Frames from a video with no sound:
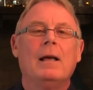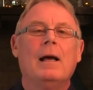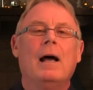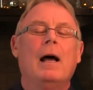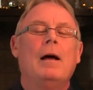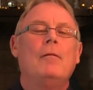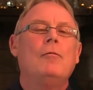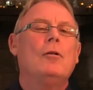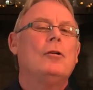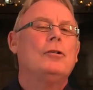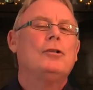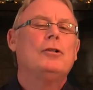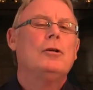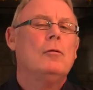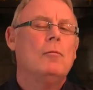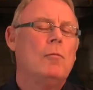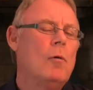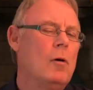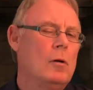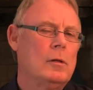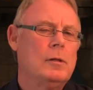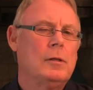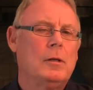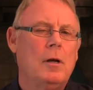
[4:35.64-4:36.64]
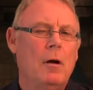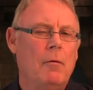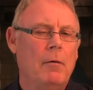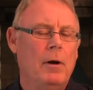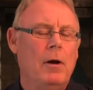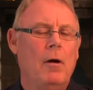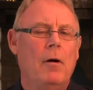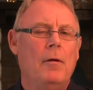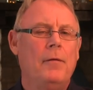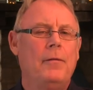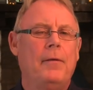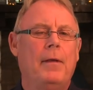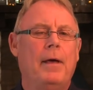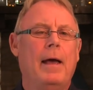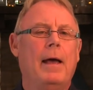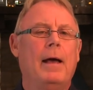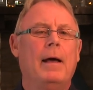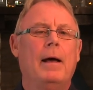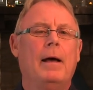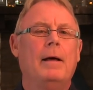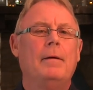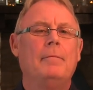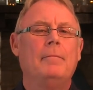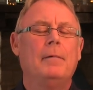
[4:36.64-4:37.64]
I'm not sure what's going on
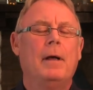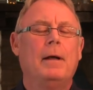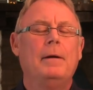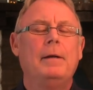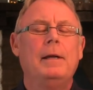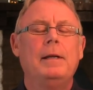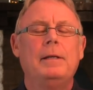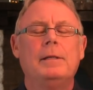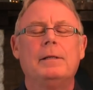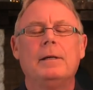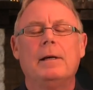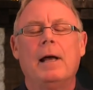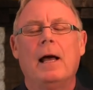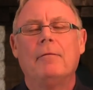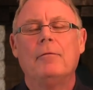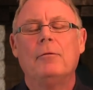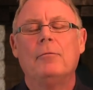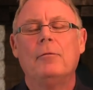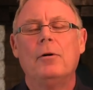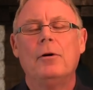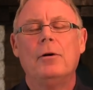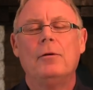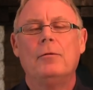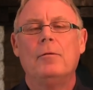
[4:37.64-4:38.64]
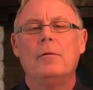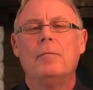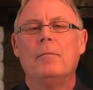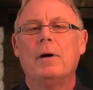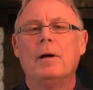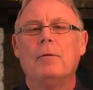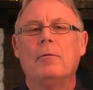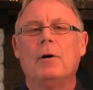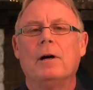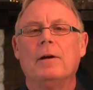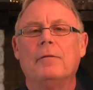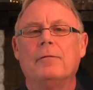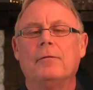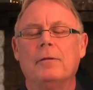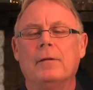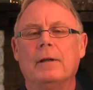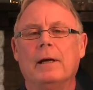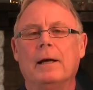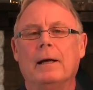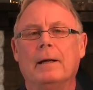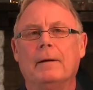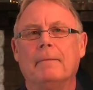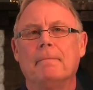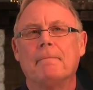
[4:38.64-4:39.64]
there. I need to have a word with my wife on
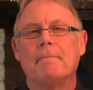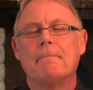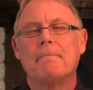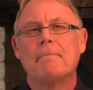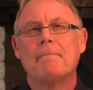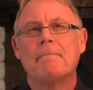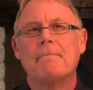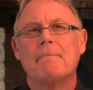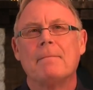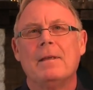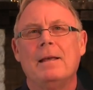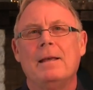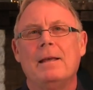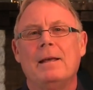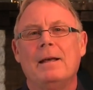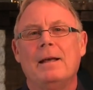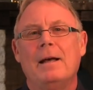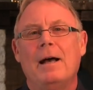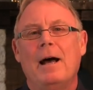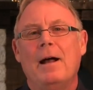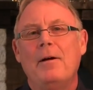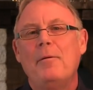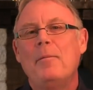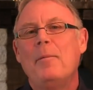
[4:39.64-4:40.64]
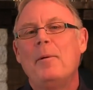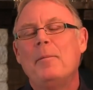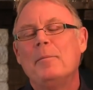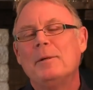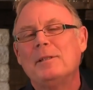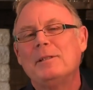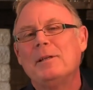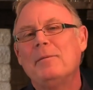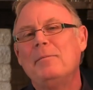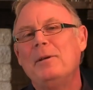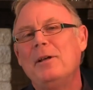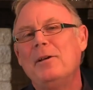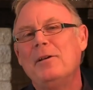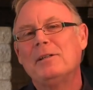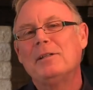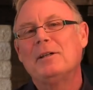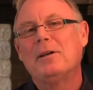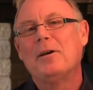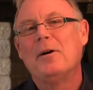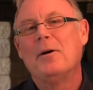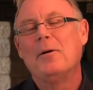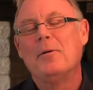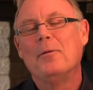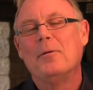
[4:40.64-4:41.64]
that. I remember some years
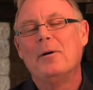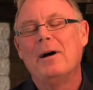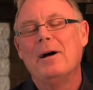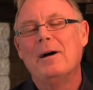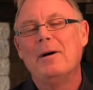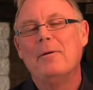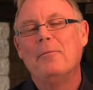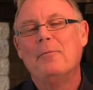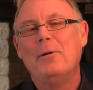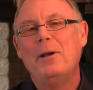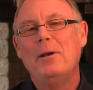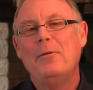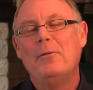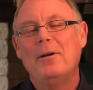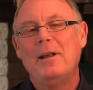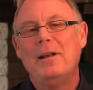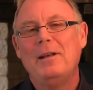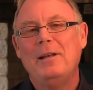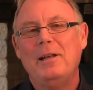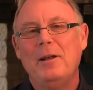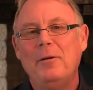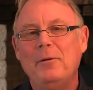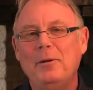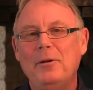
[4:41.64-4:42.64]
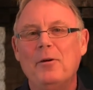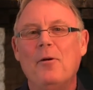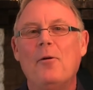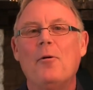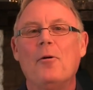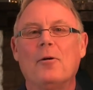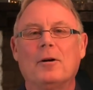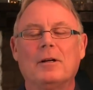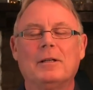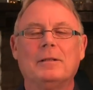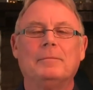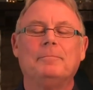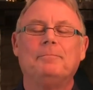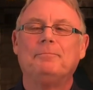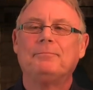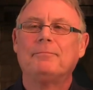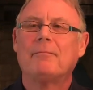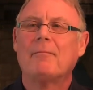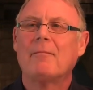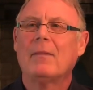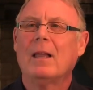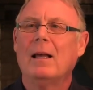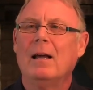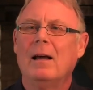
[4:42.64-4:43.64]
ago, we were in New York,
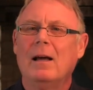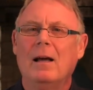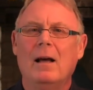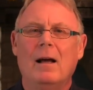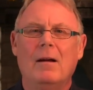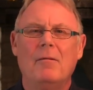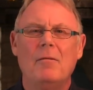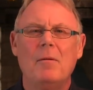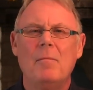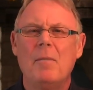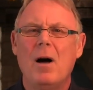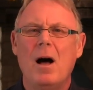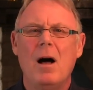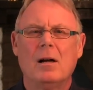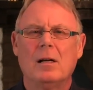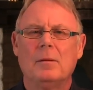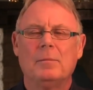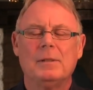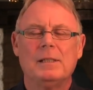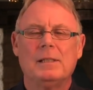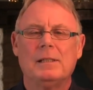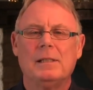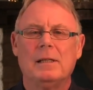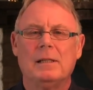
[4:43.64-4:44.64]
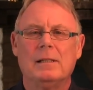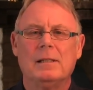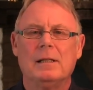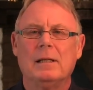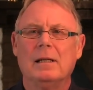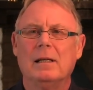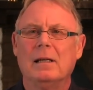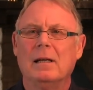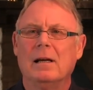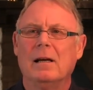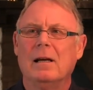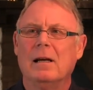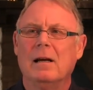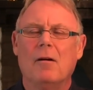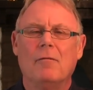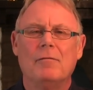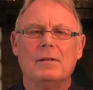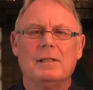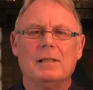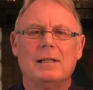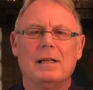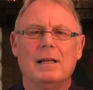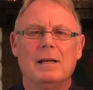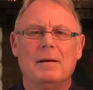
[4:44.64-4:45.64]
a remarkable city,
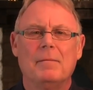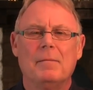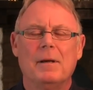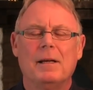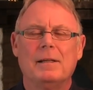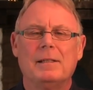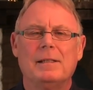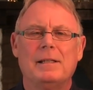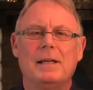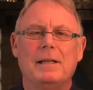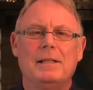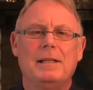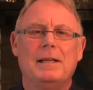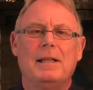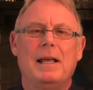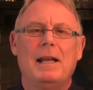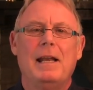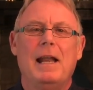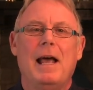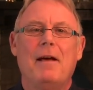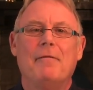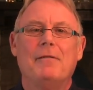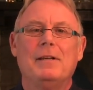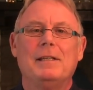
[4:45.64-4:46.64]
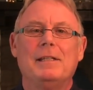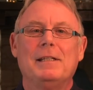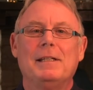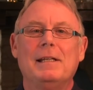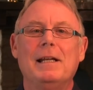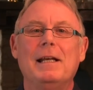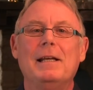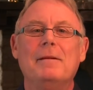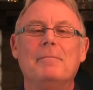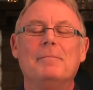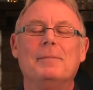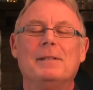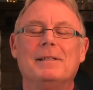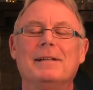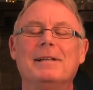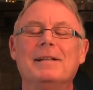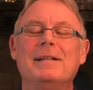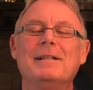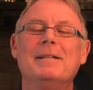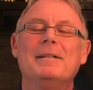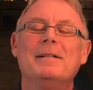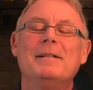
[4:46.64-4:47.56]
obviously a city that never sleeps.